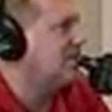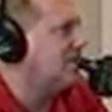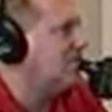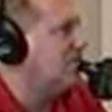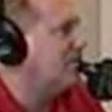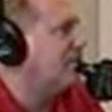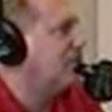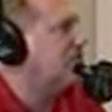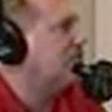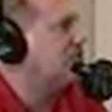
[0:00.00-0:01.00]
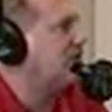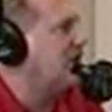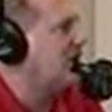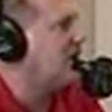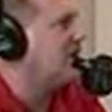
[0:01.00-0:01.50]
is going to do. And if you drew a straight
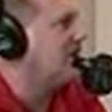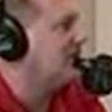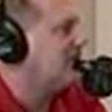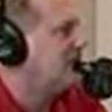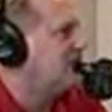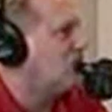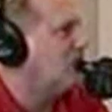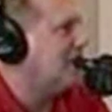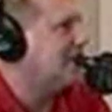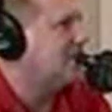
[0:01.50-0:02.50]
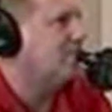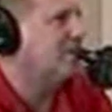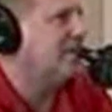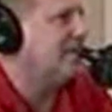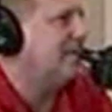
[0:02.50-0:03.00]
line going back to the
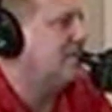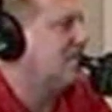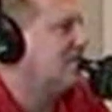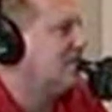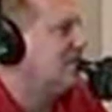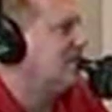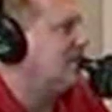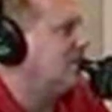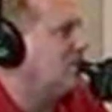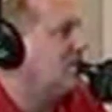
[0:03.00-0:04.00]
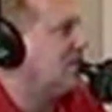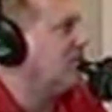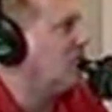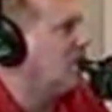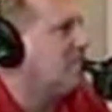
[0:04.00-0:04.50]
mid-'80s, increasing the
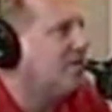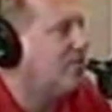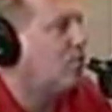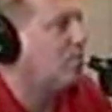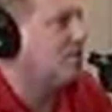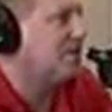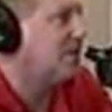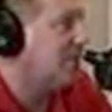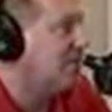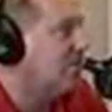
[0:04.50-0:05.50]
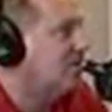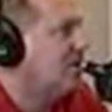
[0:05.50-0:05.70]
market by 4% a year,